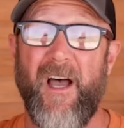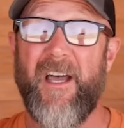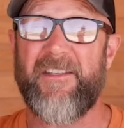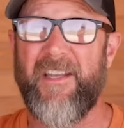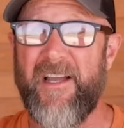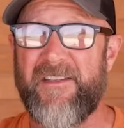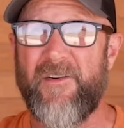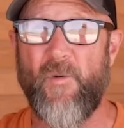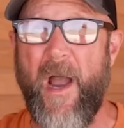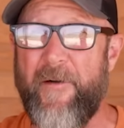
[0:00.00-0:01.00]
a
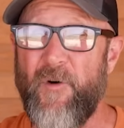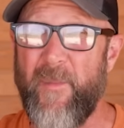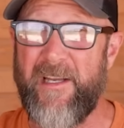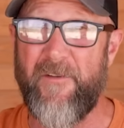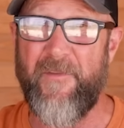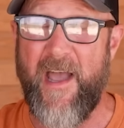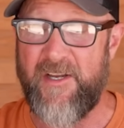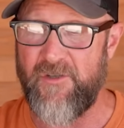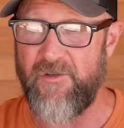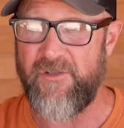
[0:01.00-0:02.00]
dozen rifle
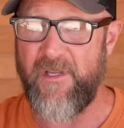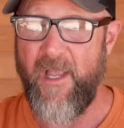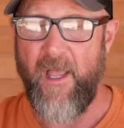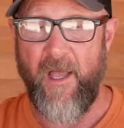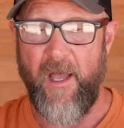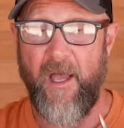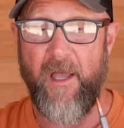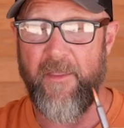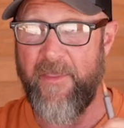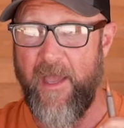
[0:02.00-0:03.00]
manufacturers
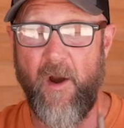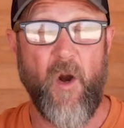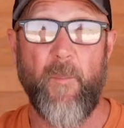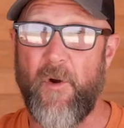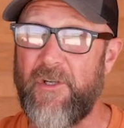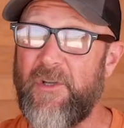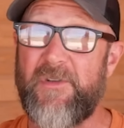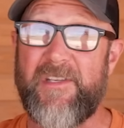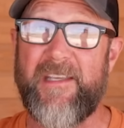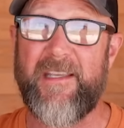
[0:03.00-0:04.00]
that are
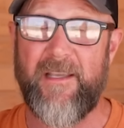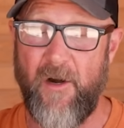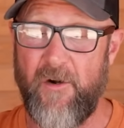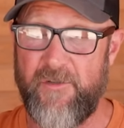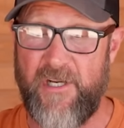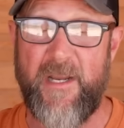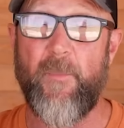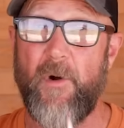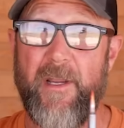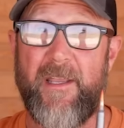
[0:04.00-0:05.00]
producing or
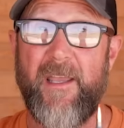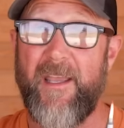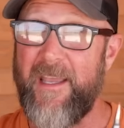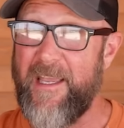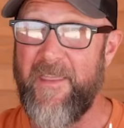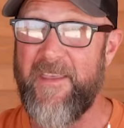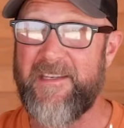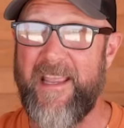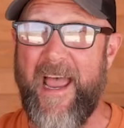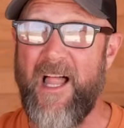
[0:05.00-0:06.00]
chambering in
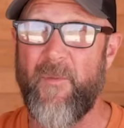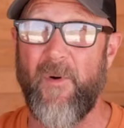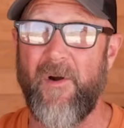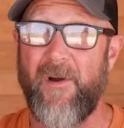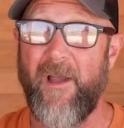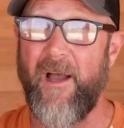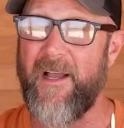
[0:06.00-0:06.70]
this caliber.